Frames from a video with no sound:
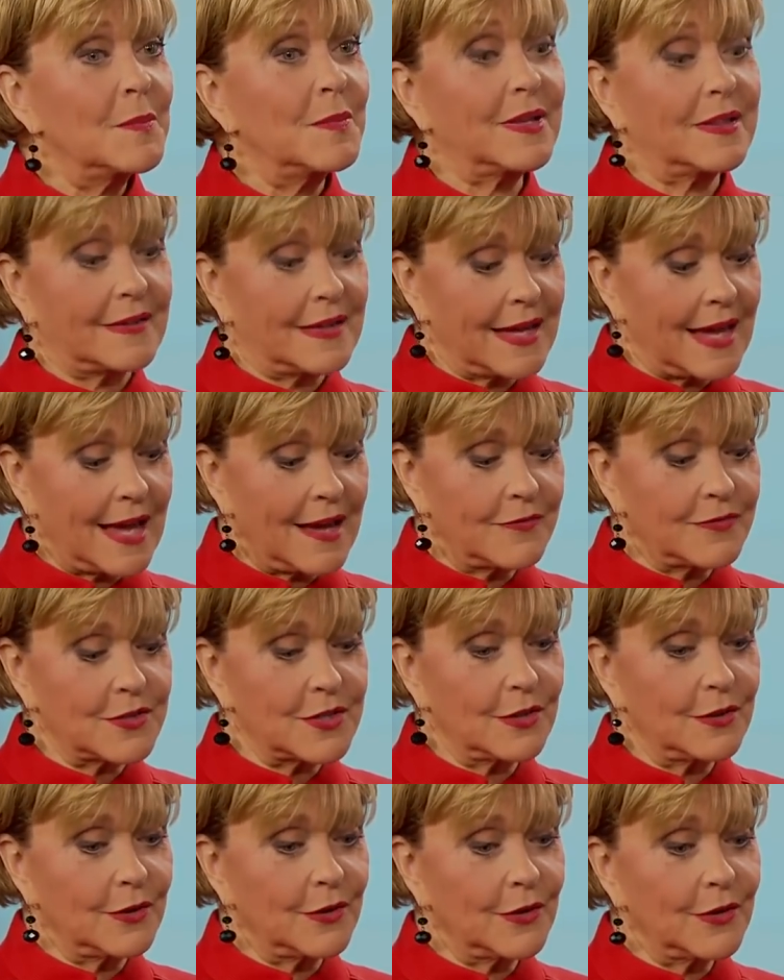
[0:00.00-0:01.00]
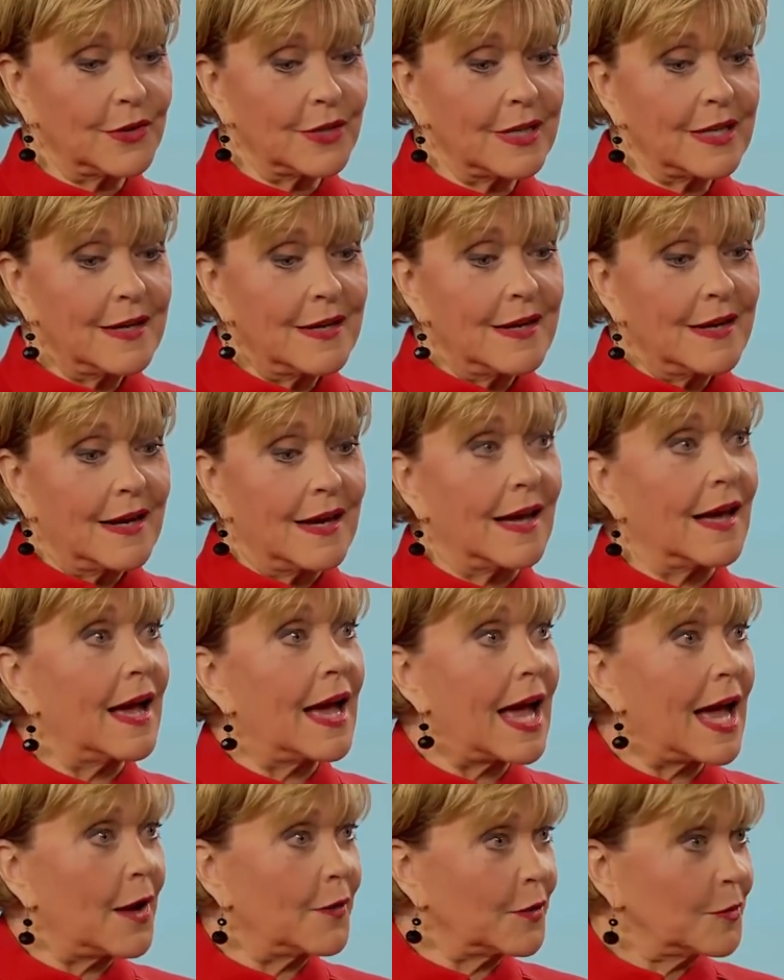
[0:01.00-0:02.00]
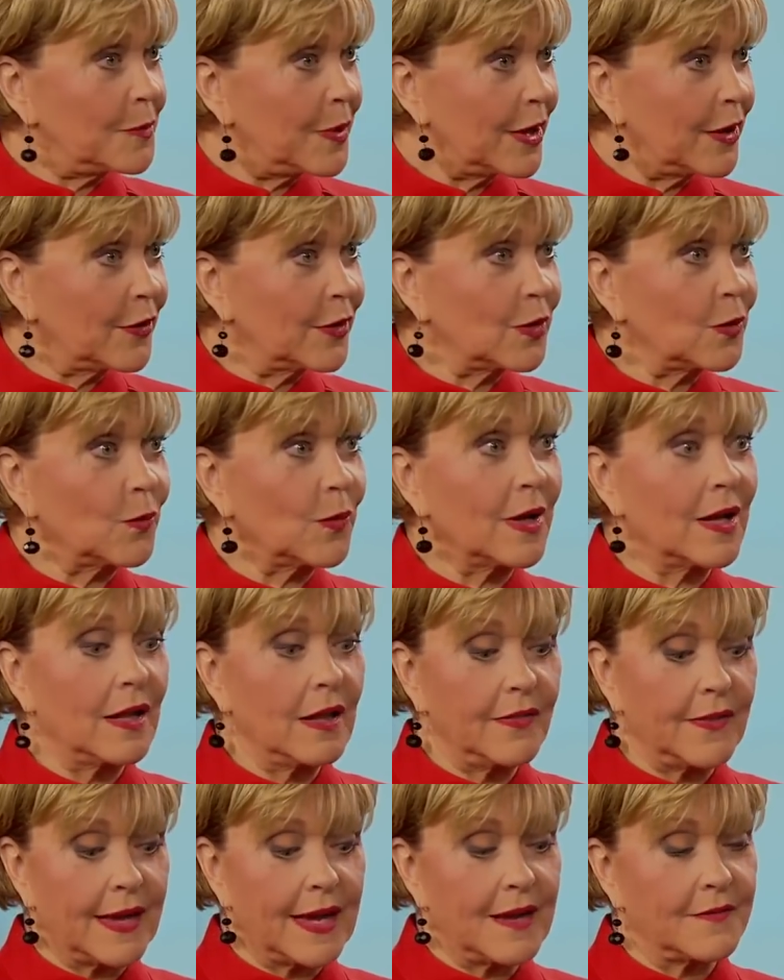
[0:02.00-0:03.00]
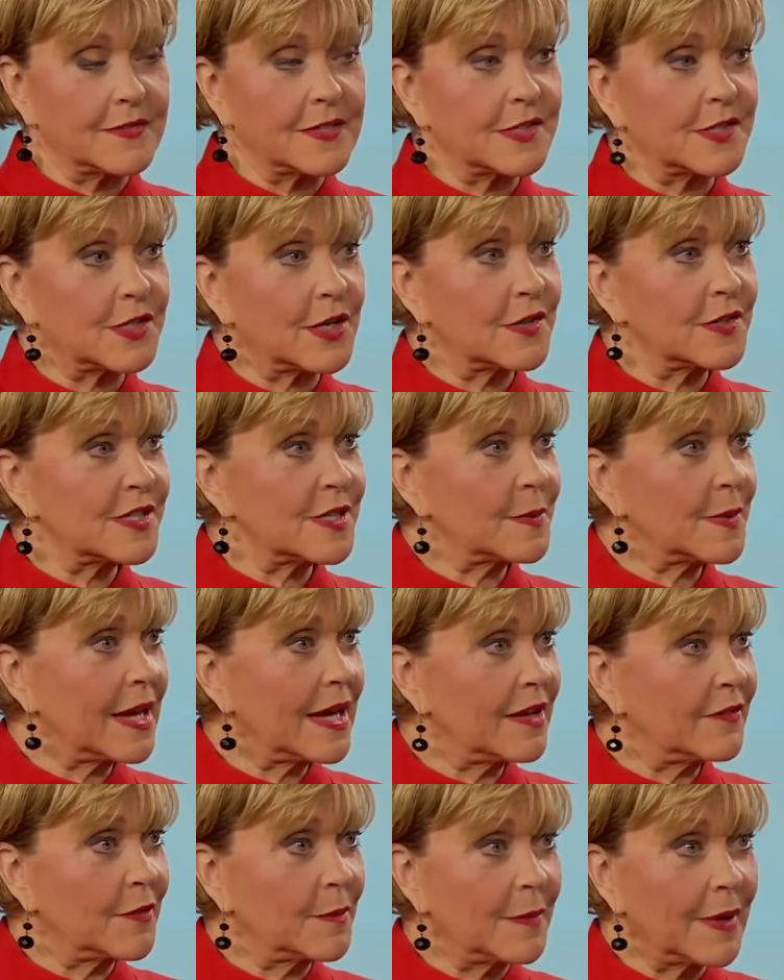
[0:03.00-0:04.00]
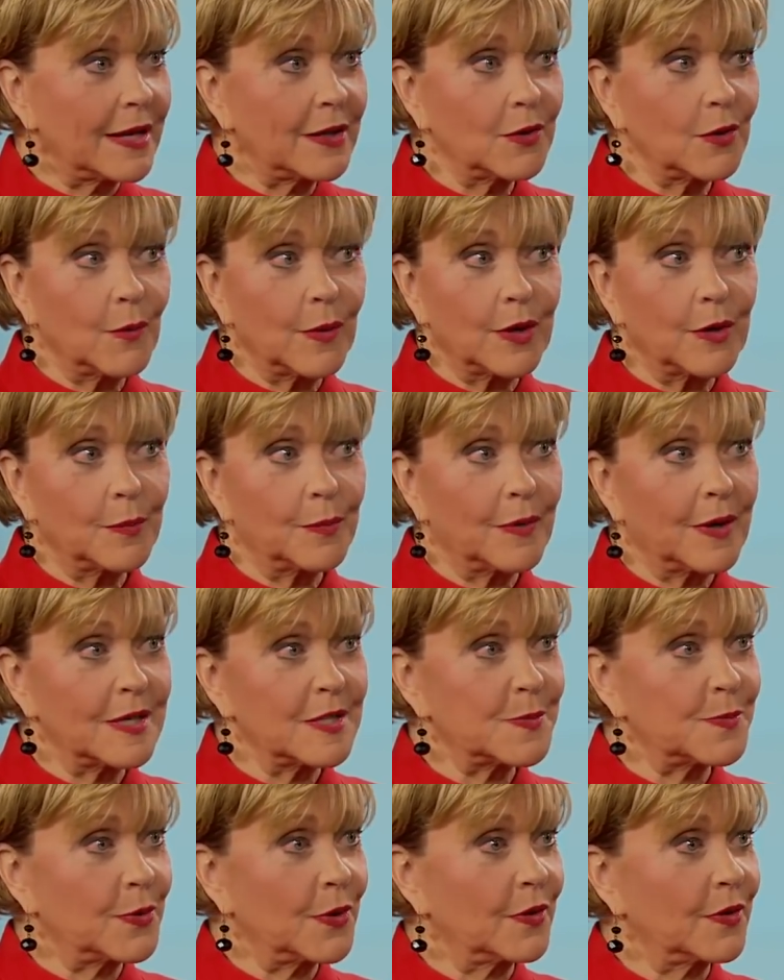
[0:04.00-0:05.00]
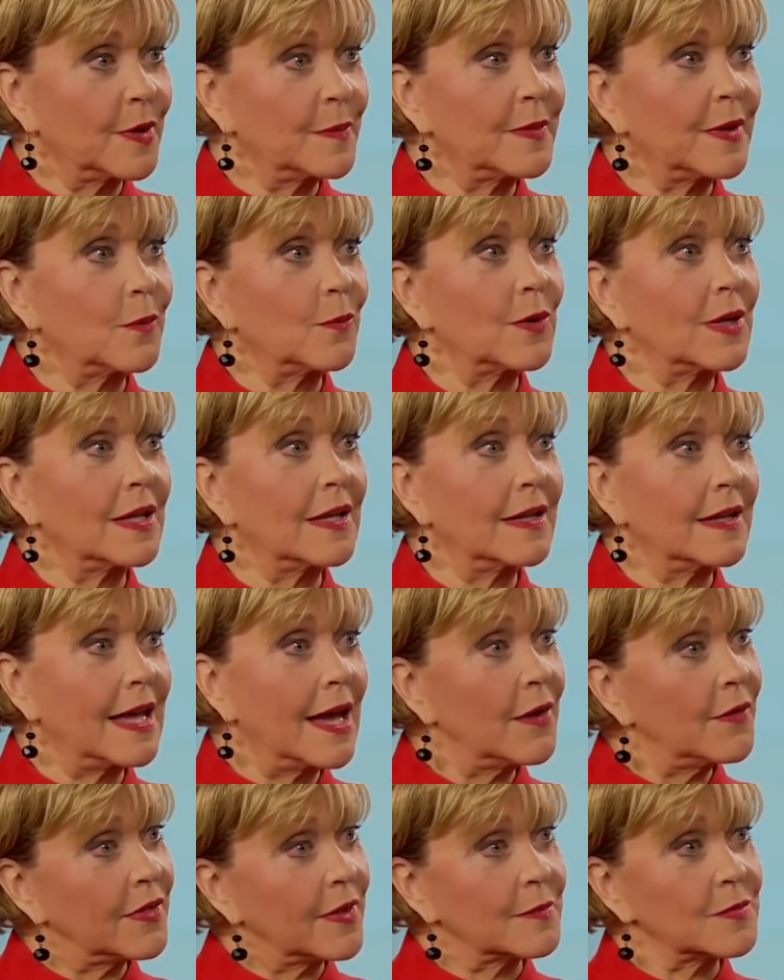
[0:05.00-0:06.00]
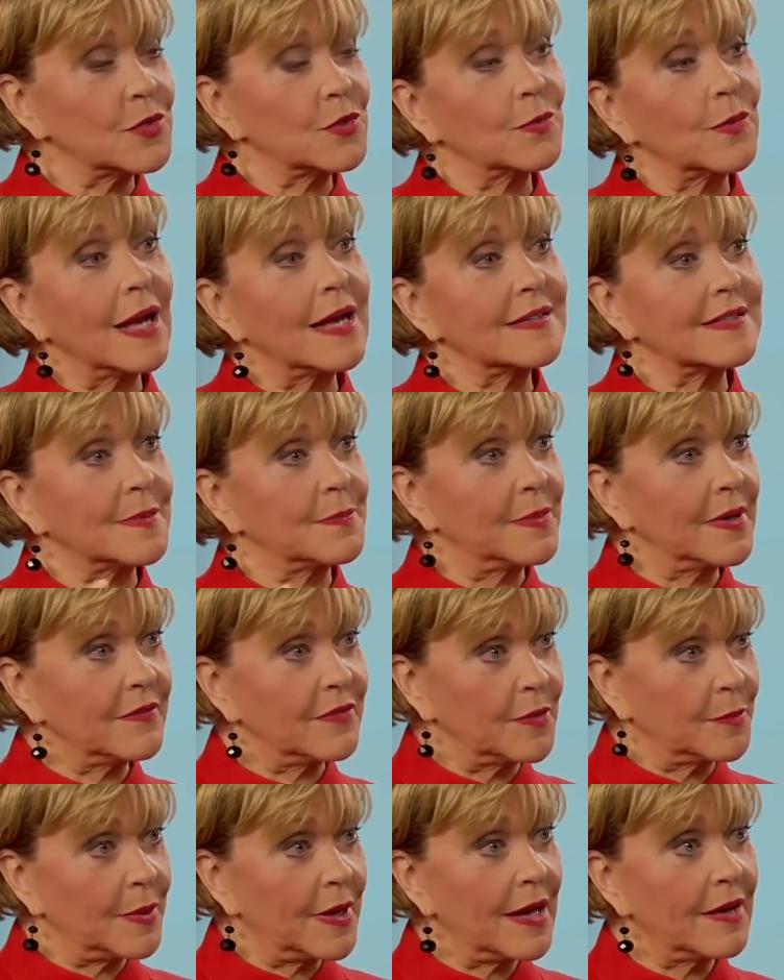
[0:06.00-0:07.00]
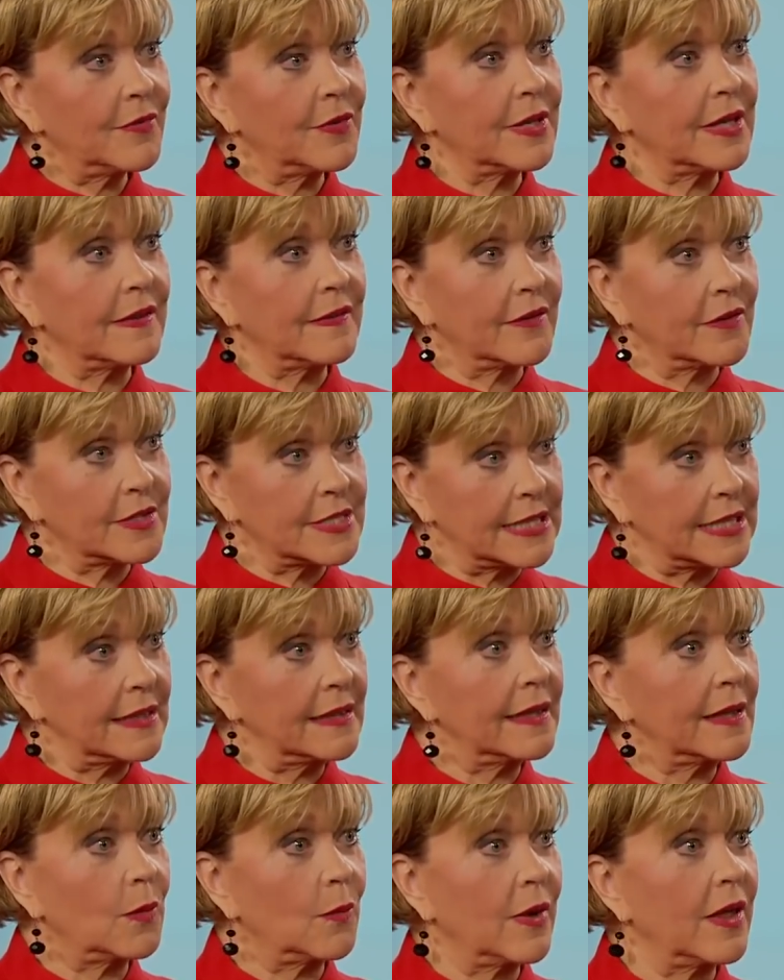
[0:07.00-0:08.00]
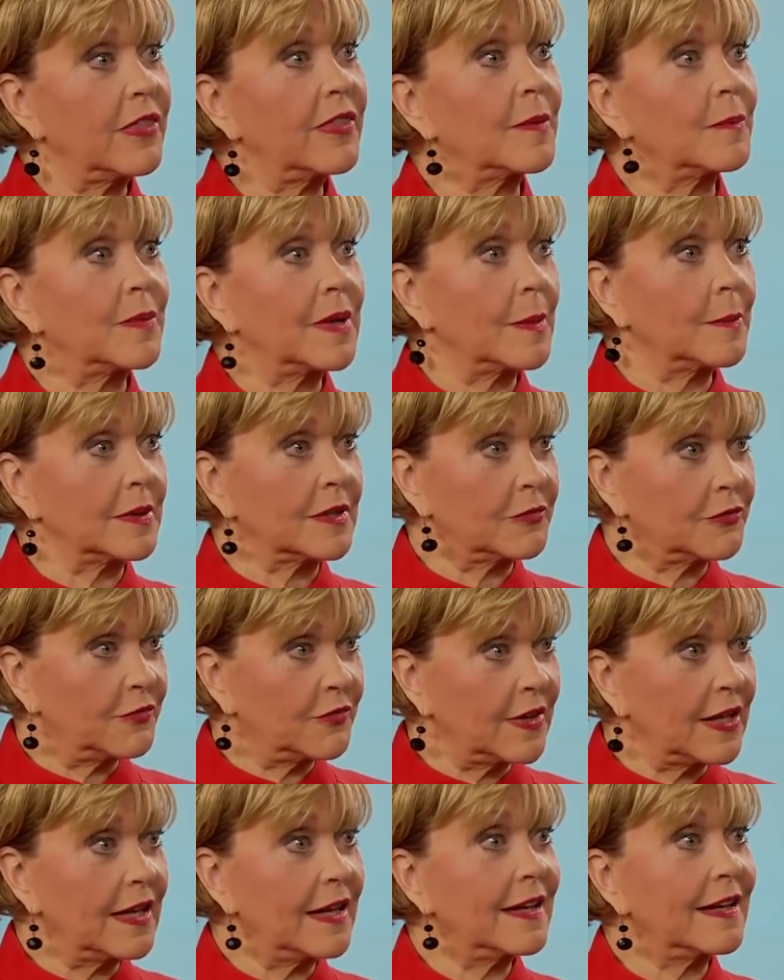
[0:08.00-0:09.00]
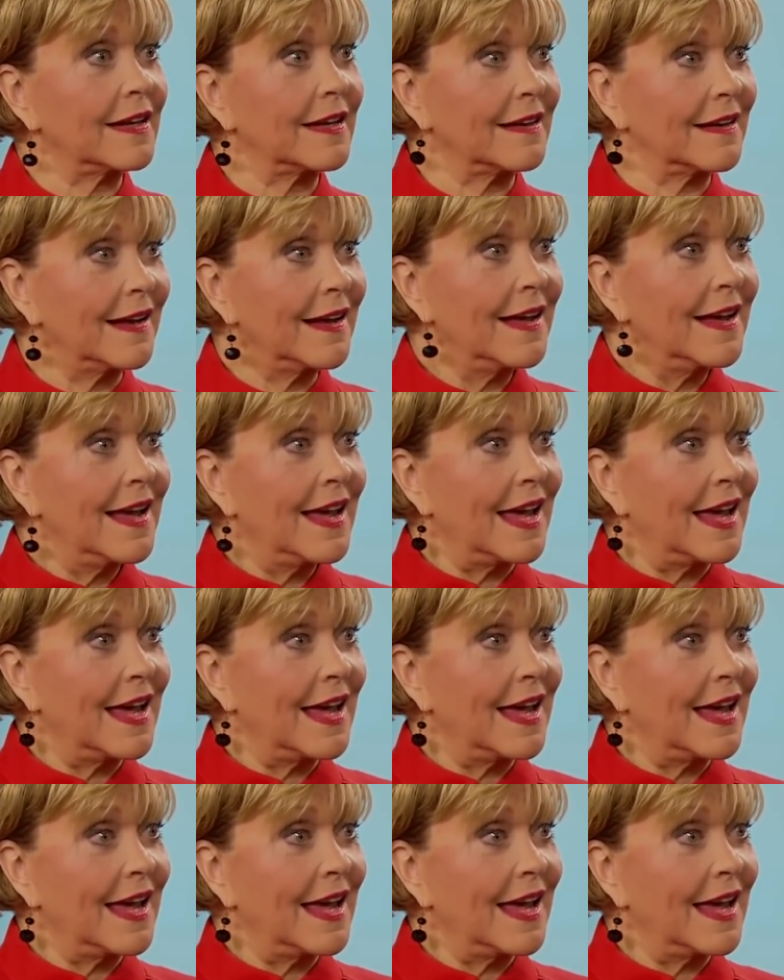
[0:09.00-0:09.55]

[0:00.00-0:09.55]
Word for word: but they have to learn uh, how to parent well, they have to start some kind of a micro enterprise program that would allow them to rise above the poverty they're dealing with and be able to feed and